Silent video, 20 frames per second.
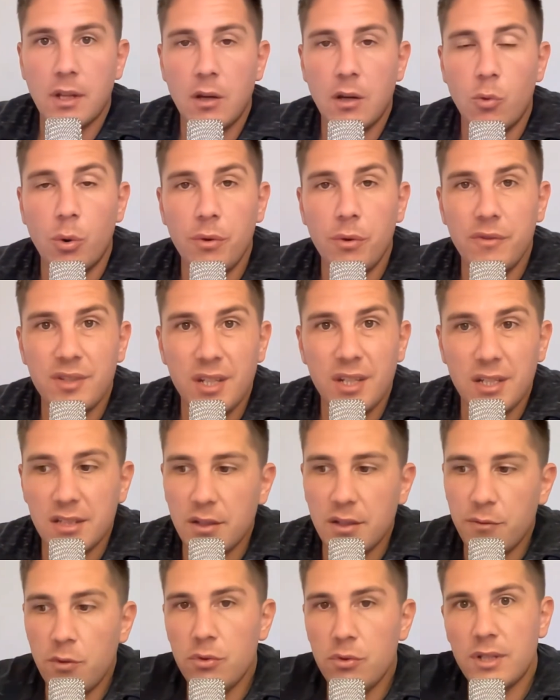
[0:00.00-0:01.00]
What we've seen is
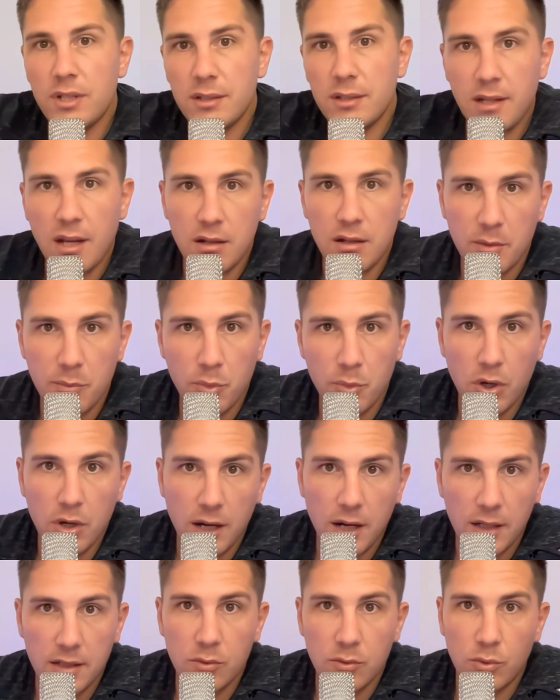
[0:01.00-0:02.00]
if you discount a
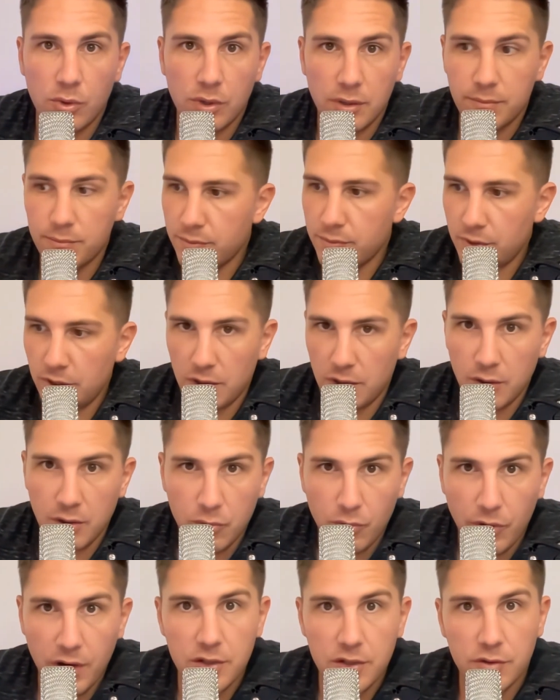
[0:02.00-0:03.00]
product or a
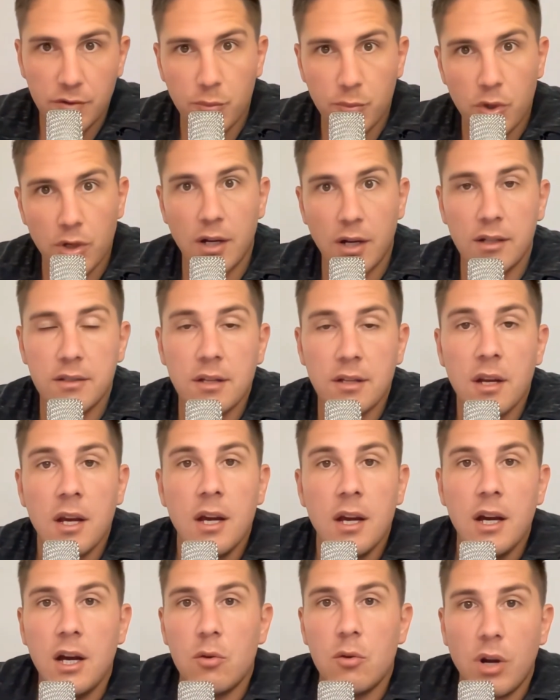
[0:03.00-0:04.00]
range of products
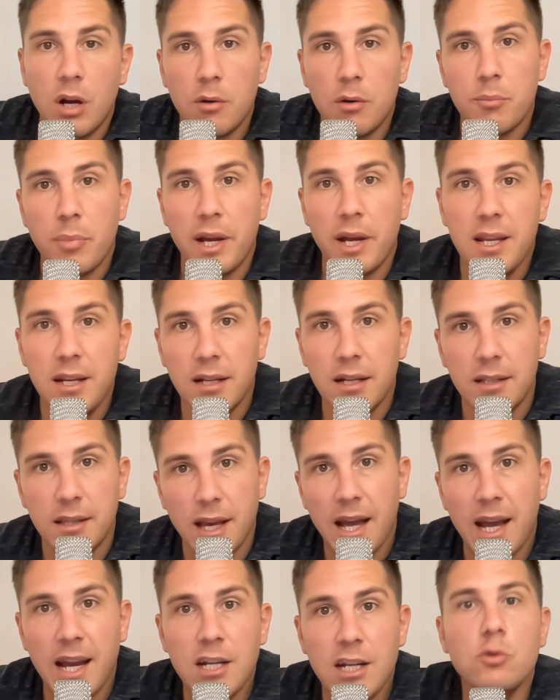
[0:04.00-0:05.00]
around payday,
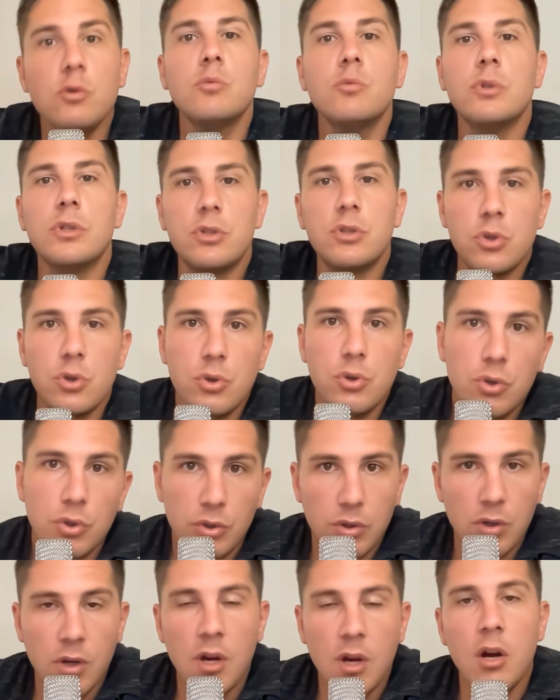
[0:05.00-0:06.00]
the actual
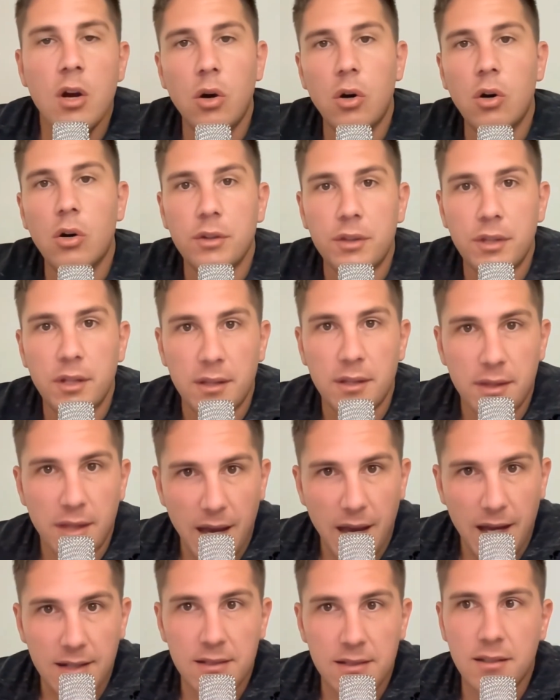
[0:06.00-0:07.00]
return on
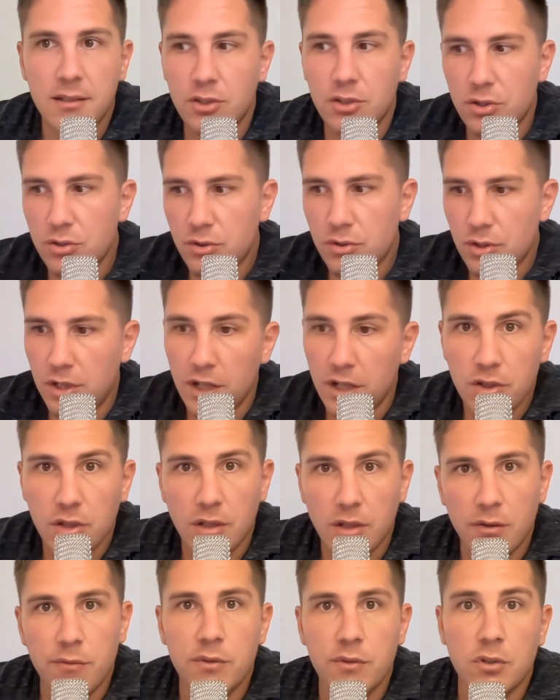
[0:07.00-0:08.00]
that
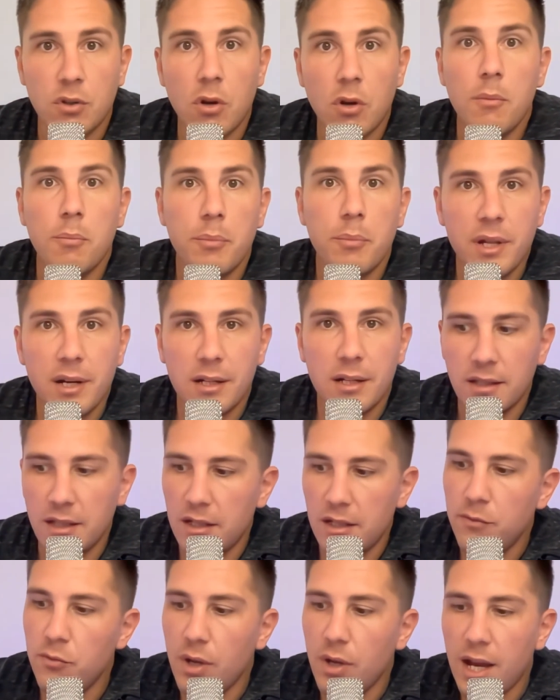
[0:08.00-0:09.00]
initiative is a lot better than
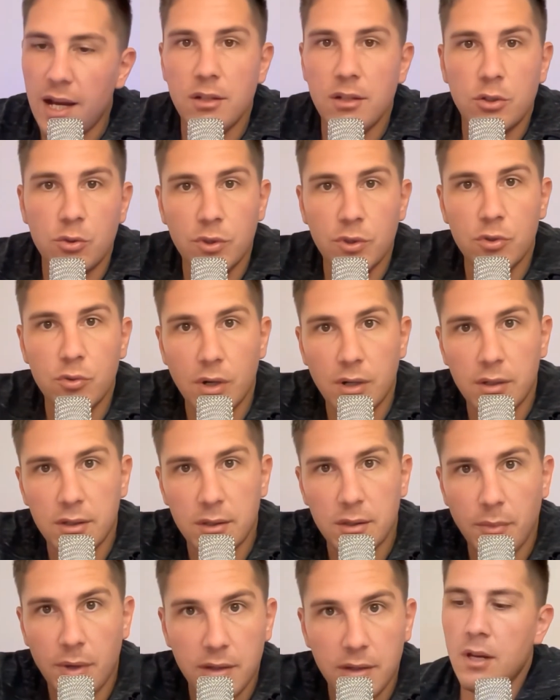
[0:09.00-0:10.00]
if you had to do it throughout the
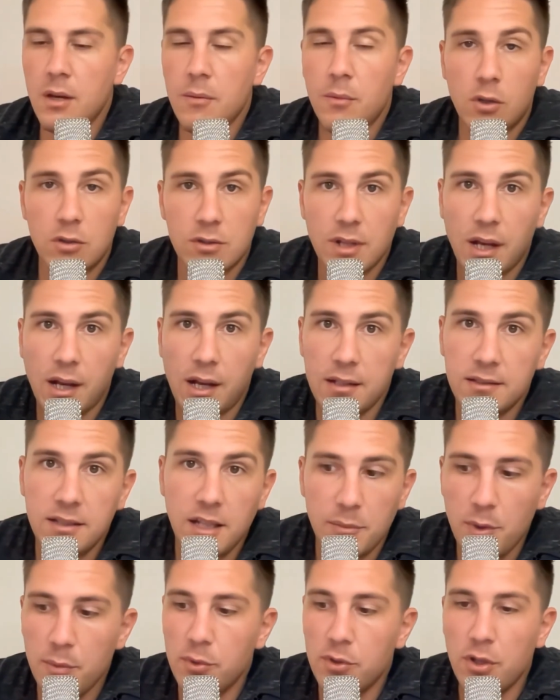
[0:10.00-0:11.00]
month. Because like I said,
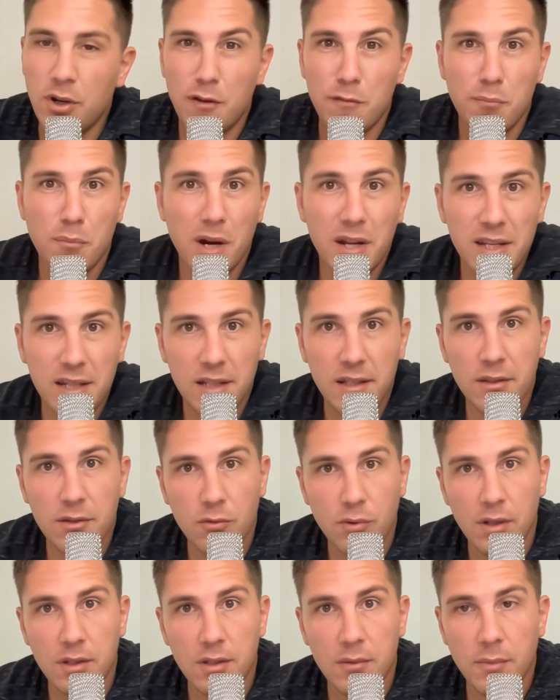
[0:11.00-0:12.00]
people don't have money
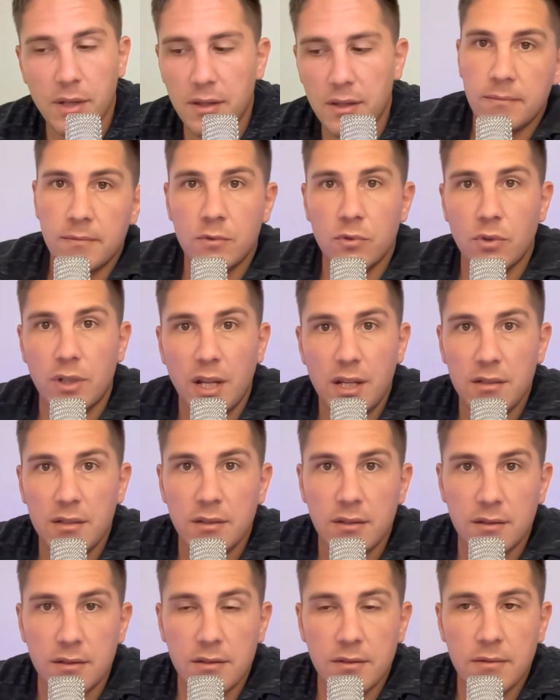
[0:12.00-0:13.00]
throughout the month. So in
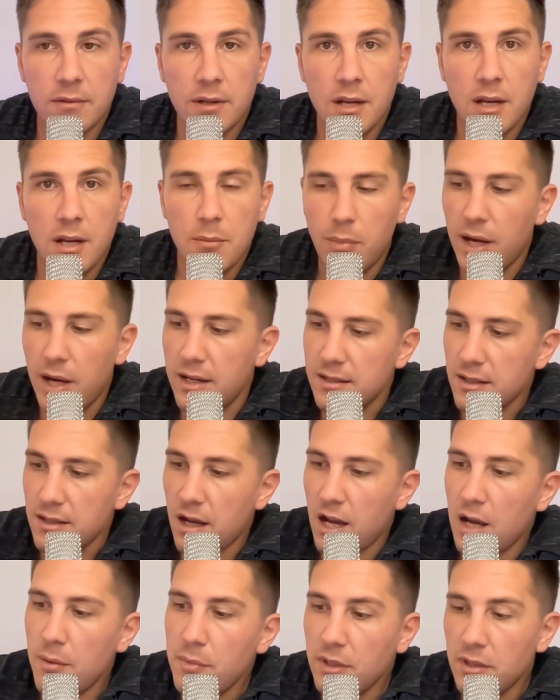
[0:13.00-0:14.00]
essence, by
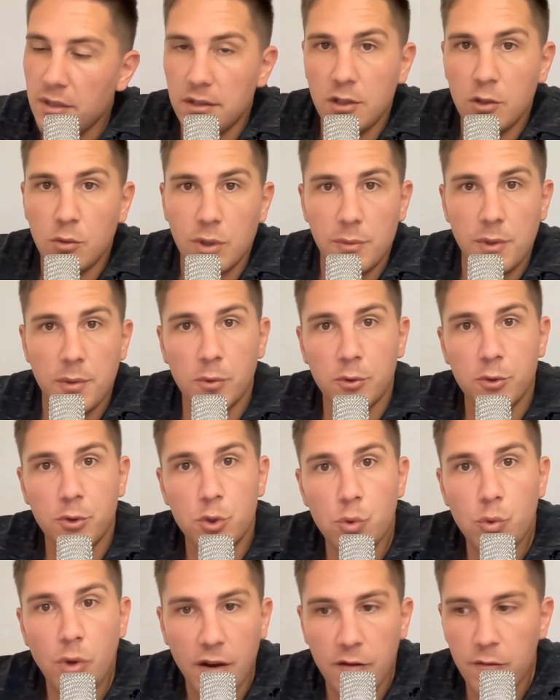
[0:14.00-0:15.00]
timing the deal when people
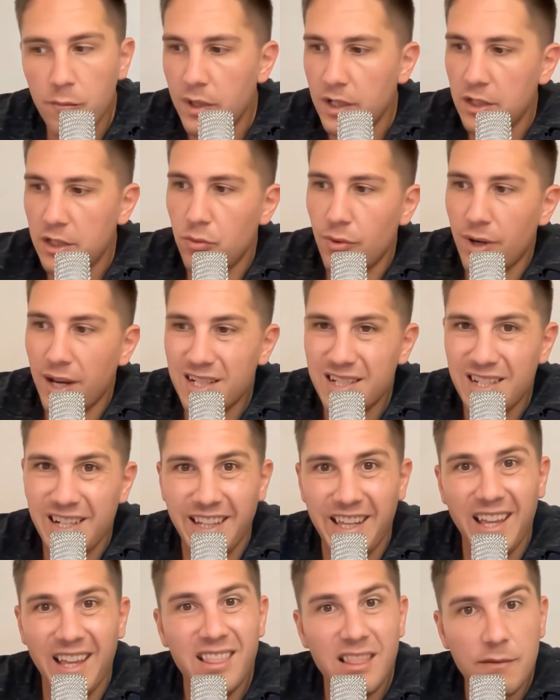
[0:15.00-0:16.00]
do have money, you actually
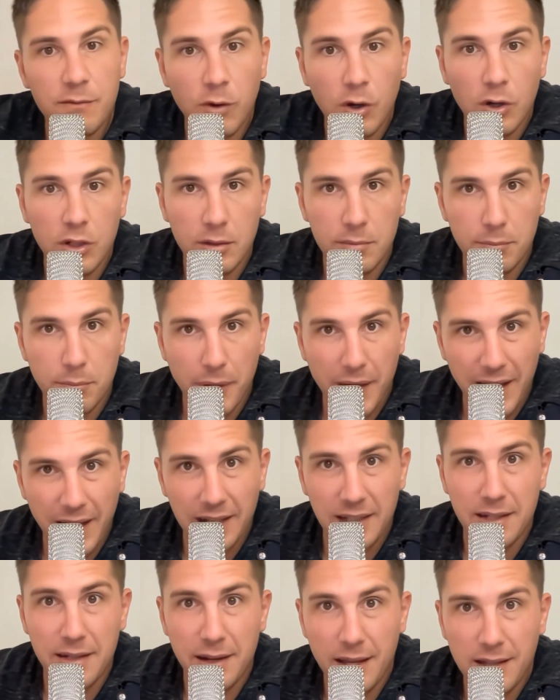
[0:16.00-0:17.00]
get the volume
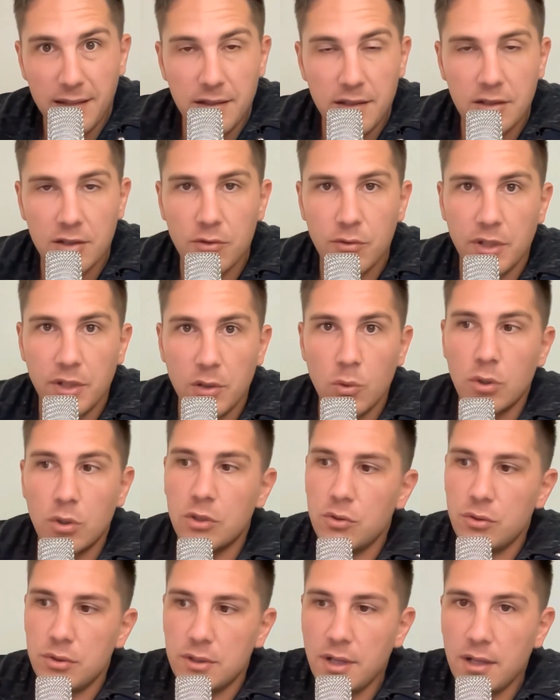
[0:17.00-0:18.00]
back necessary in order
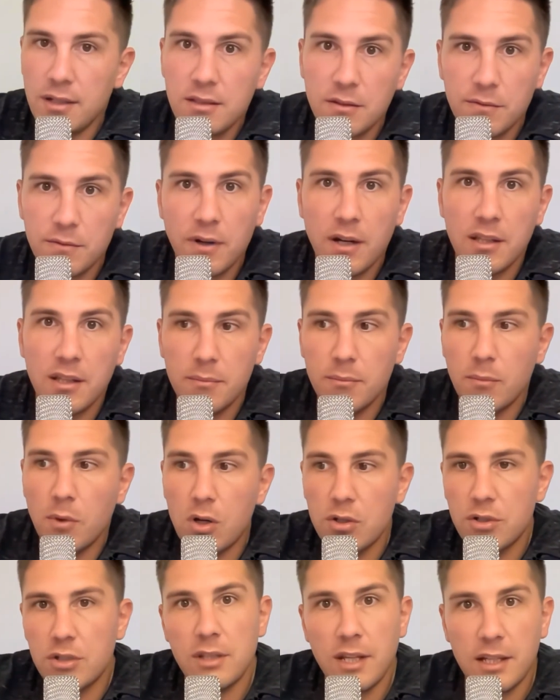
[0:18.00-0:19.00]
to justify the
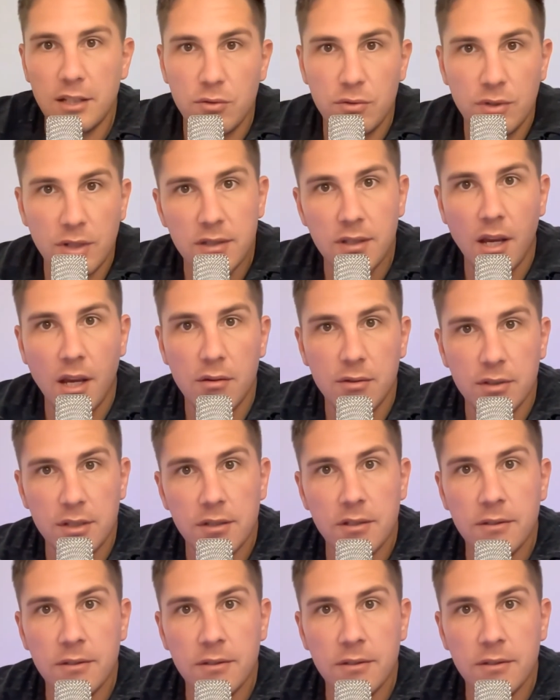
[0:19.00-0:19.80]
margin that you discounted.